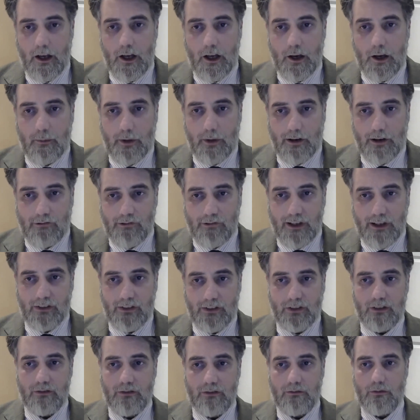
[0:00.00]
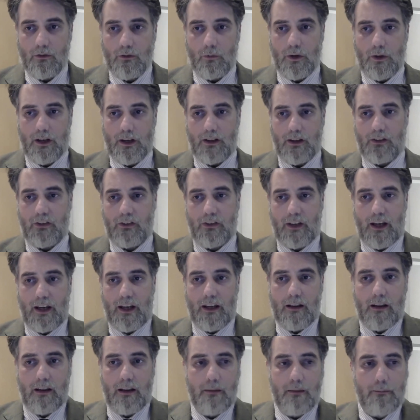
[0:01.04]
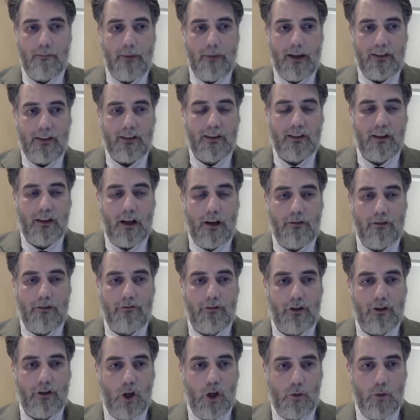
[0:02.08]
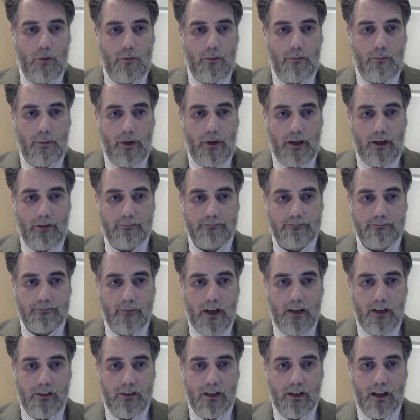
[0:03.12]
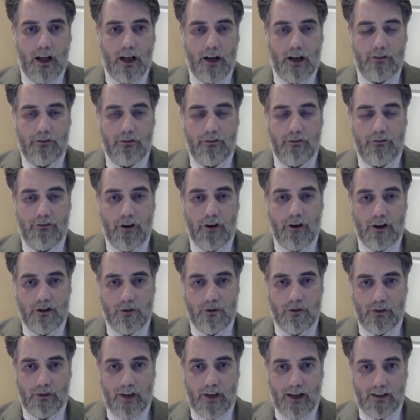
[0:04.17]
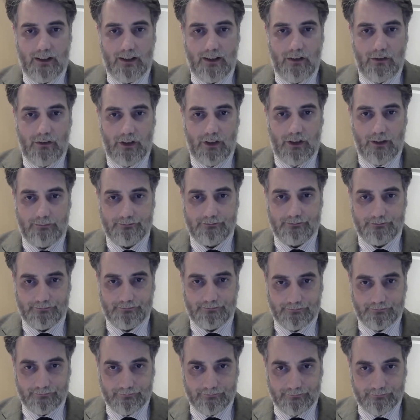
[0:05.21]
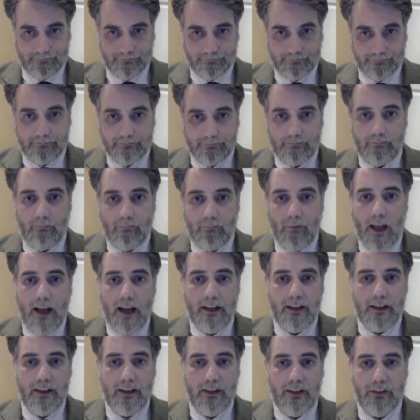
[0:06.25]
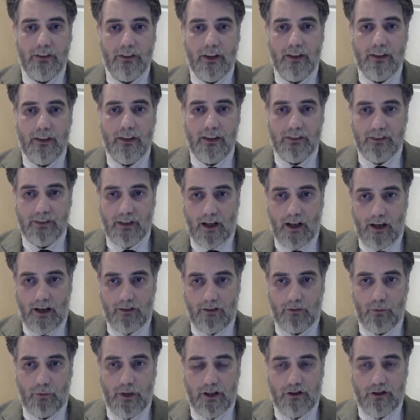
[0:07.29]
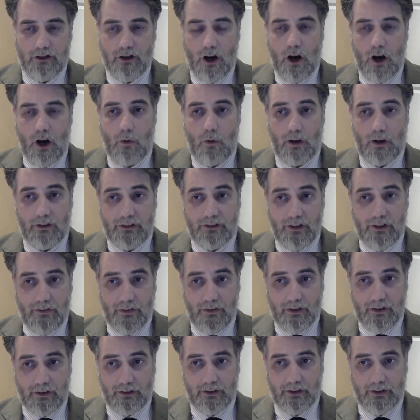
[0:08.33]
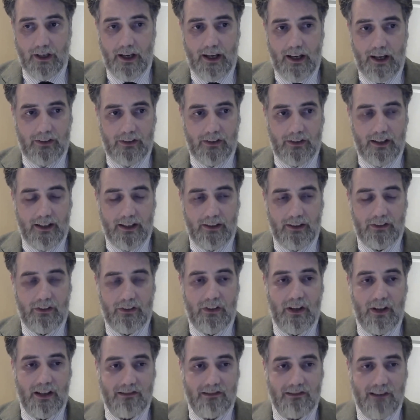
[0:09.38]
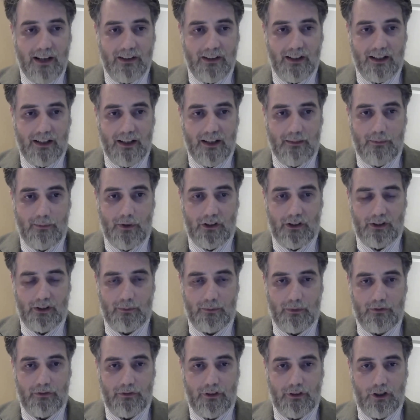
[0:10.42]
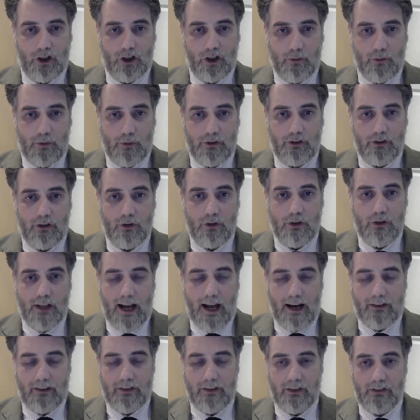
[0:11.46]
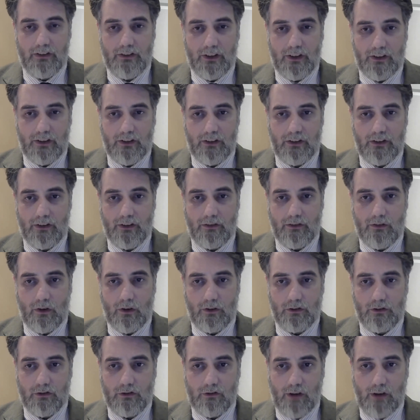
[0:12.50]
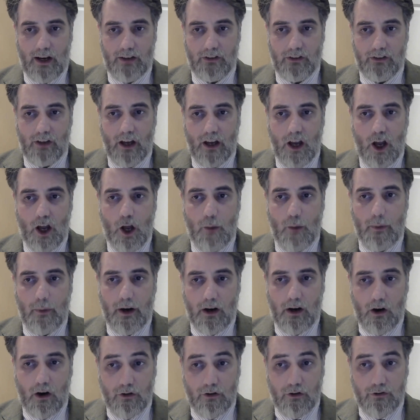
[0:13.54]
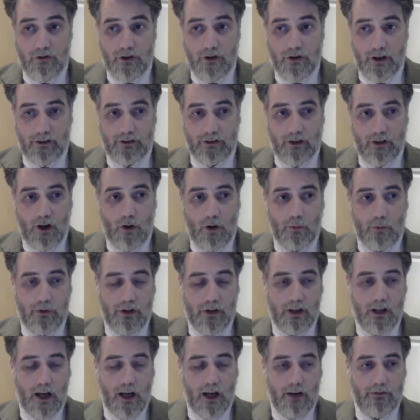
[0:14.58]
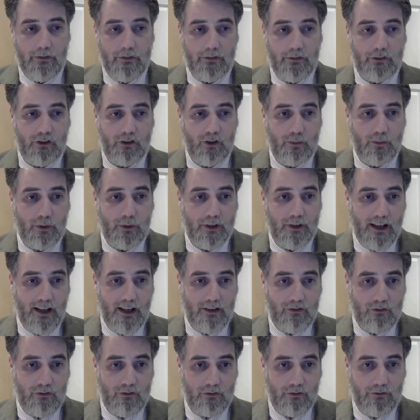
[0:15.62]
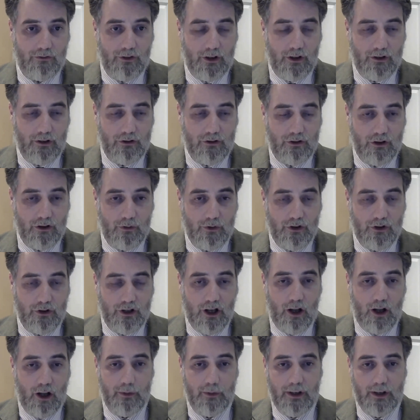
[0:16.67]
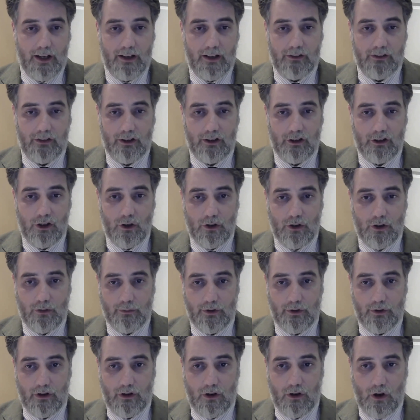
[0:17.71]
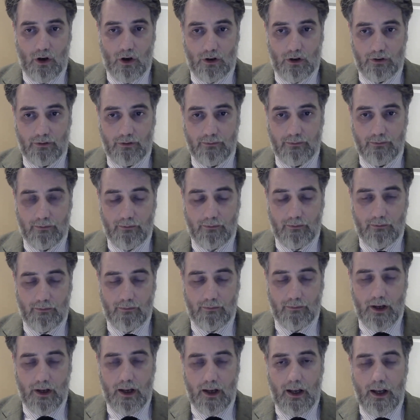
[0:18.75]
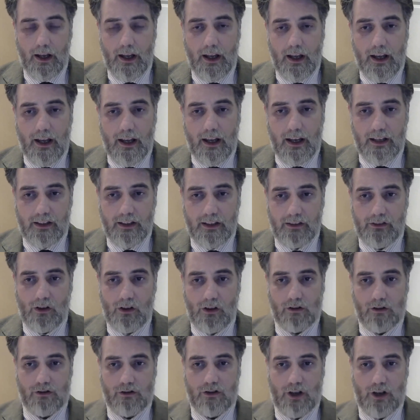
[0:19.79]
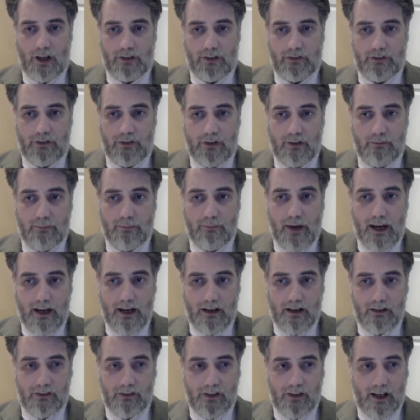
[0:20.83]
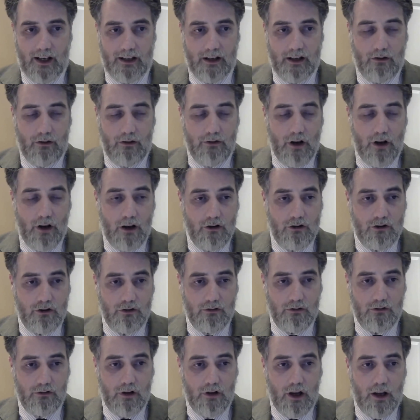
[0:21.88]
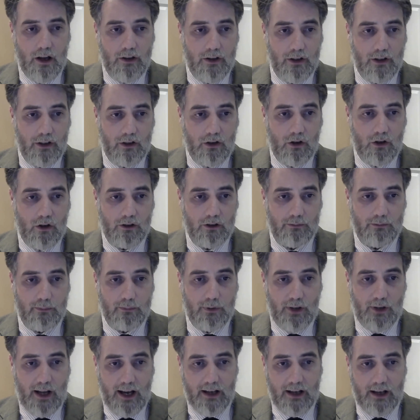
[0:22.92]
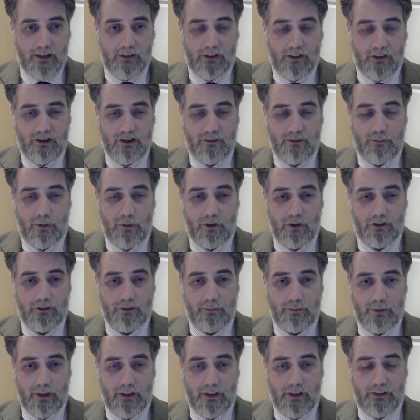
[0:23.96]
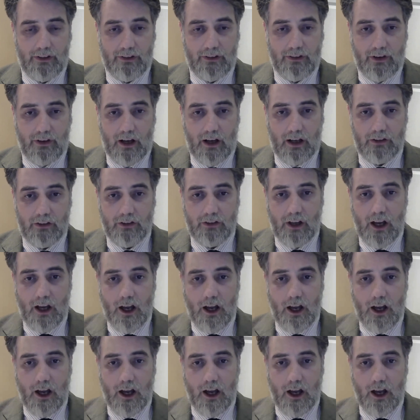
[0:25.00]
By reason, we can see that the best life for a human being is a life of virtuous activity. And it is this life which, while difficult, is at least theoretically possible for humans who lack the assistance of God's grace, by contrast with a life of supernatural virtue which culminates in union with God. It is not just that pagans had no notion that God planned such a possibility for us,